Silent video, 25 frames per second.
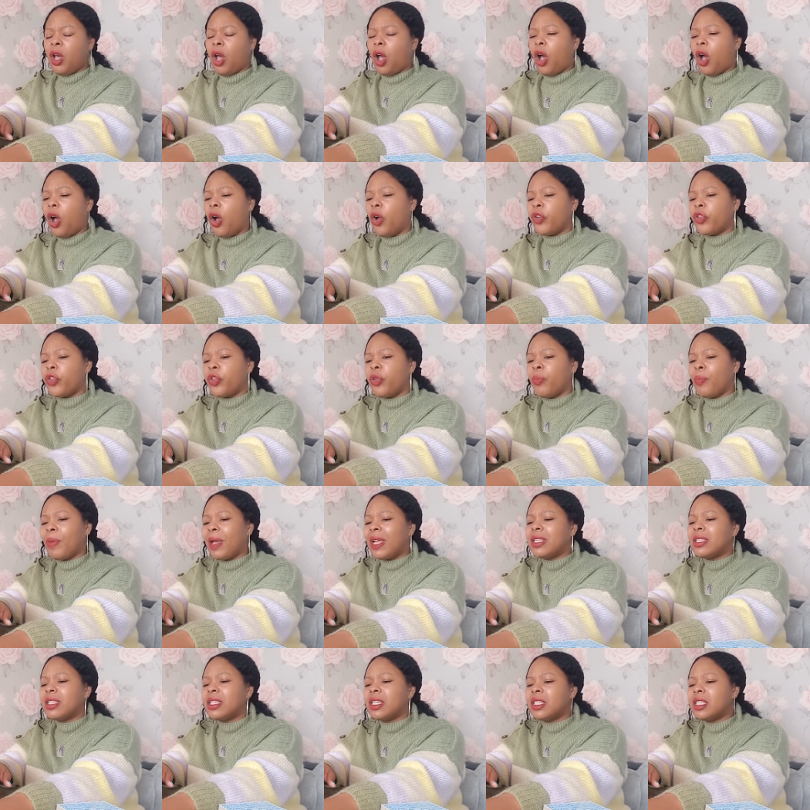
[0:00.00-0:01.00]

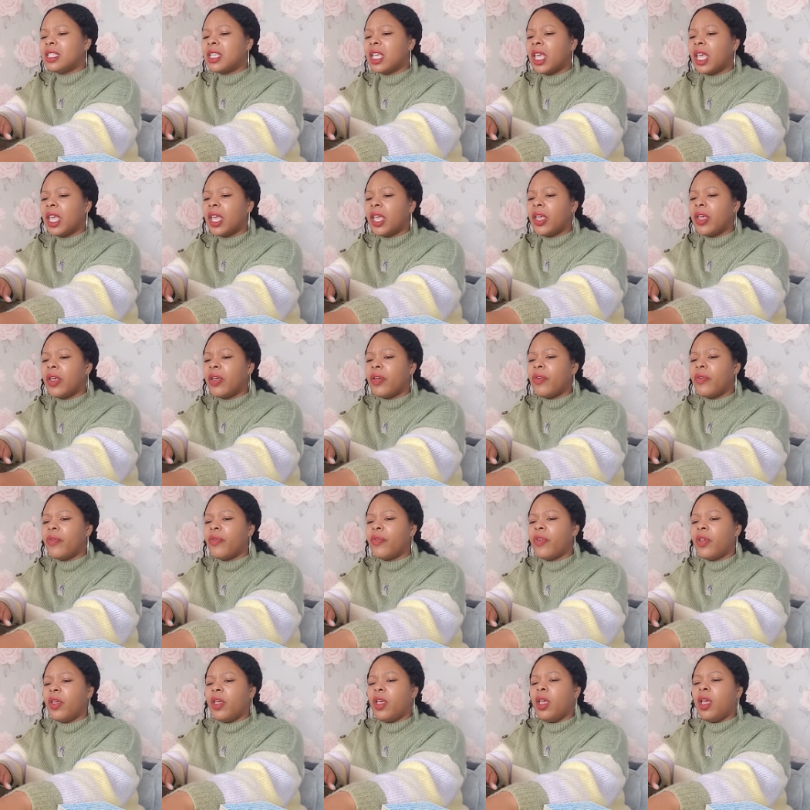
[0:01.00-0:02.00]
argumentative,
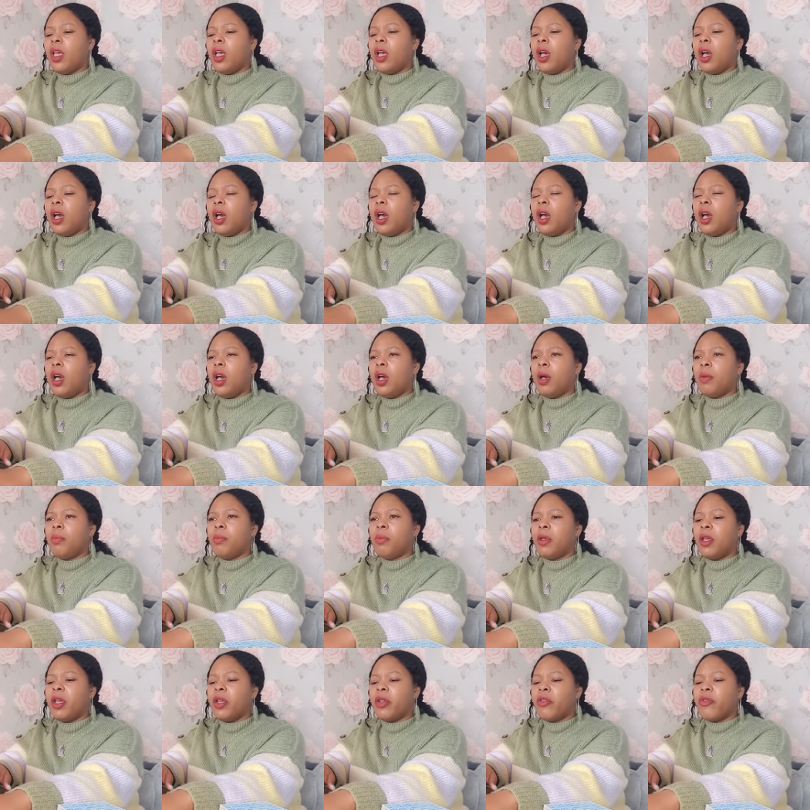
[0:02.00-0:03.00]

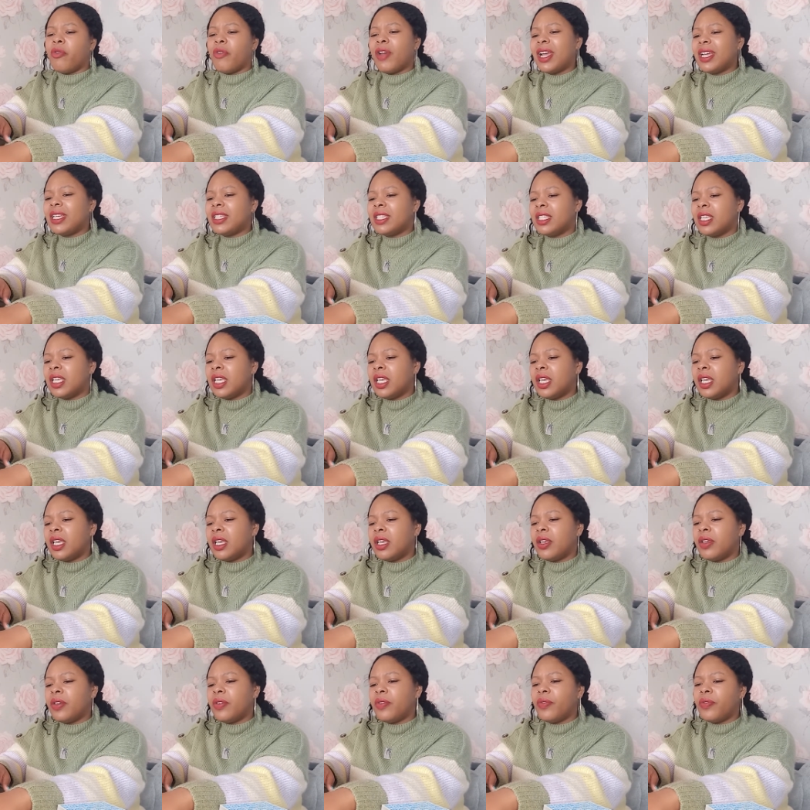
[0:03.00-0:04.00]

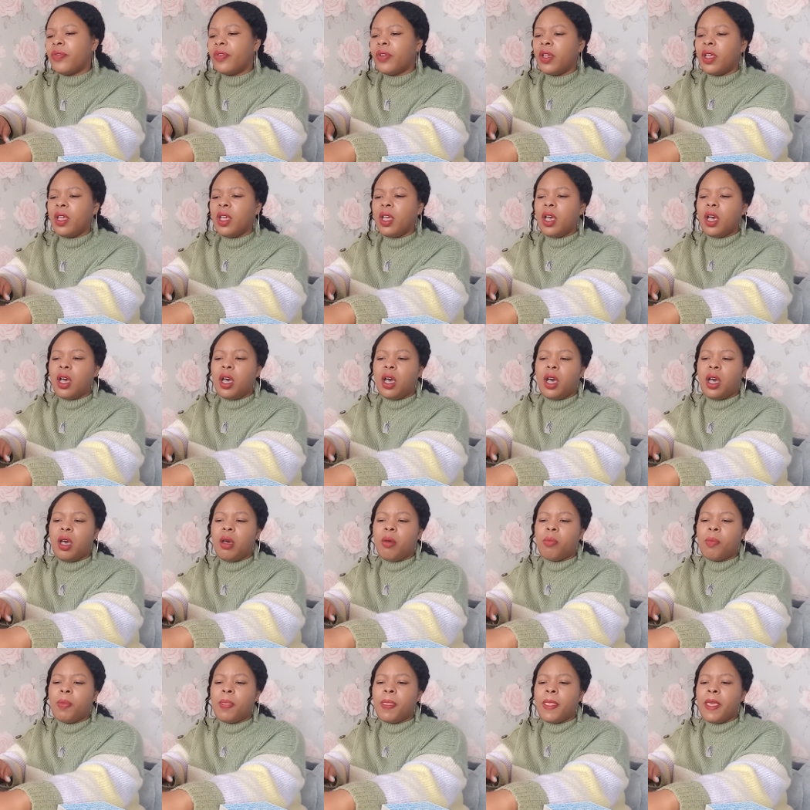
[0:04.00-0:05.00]
aggressive,
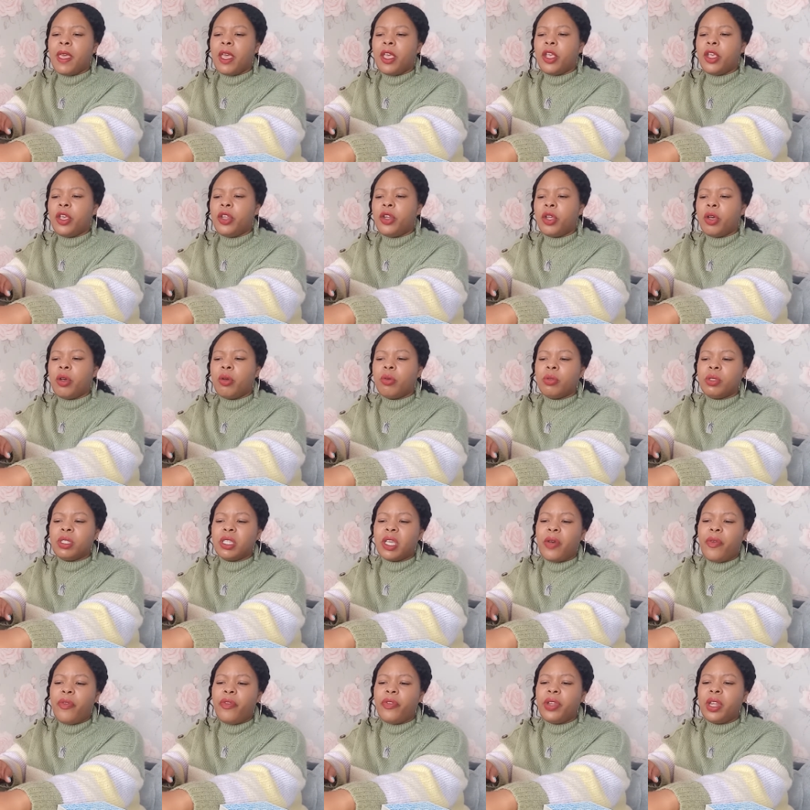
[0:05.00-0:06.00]
you know,
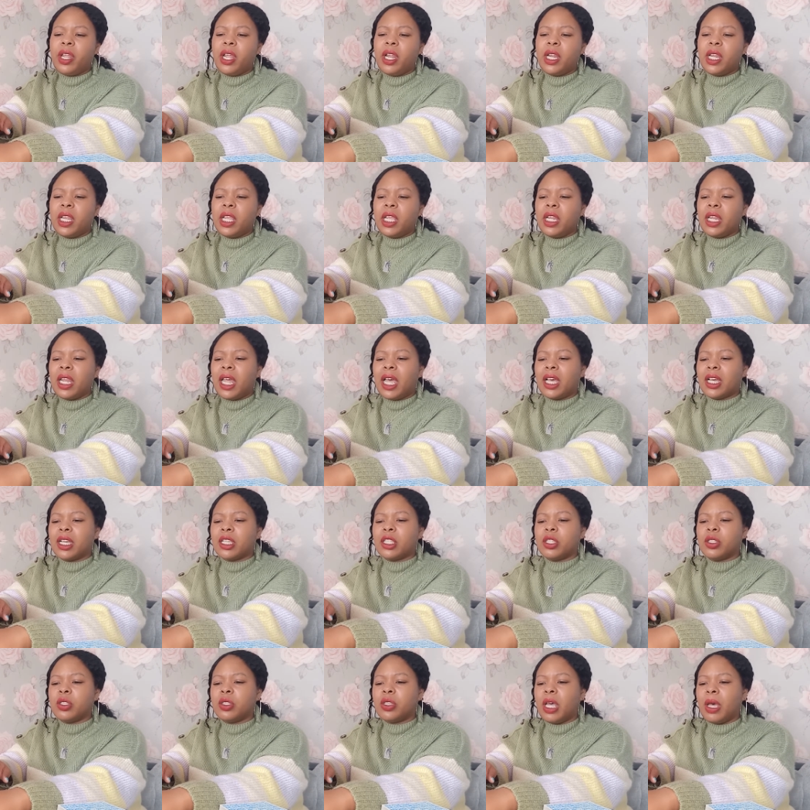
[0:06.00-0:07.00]
definitely like
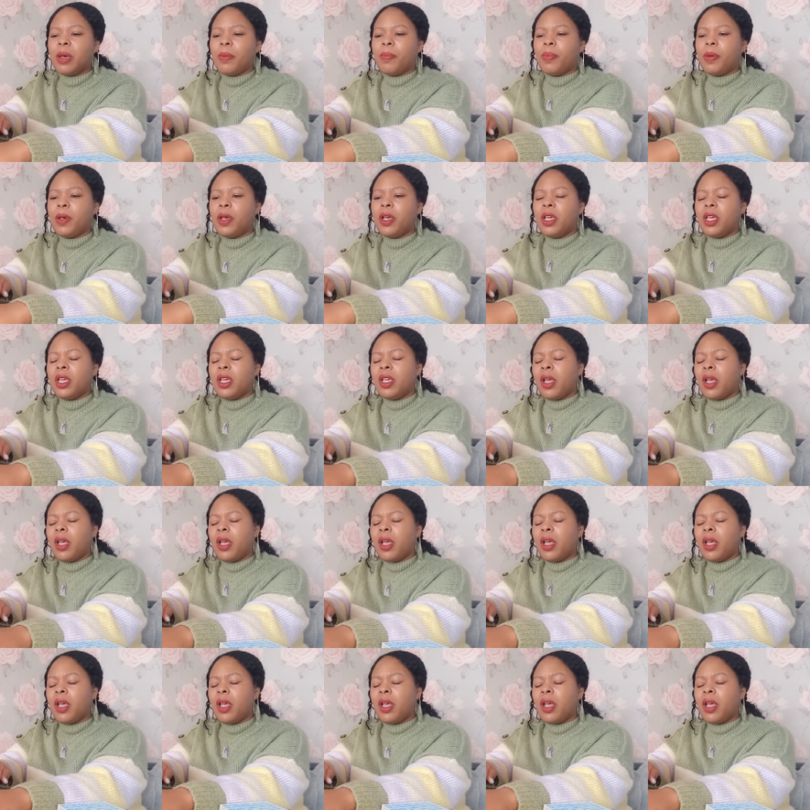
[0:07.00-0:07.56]
that.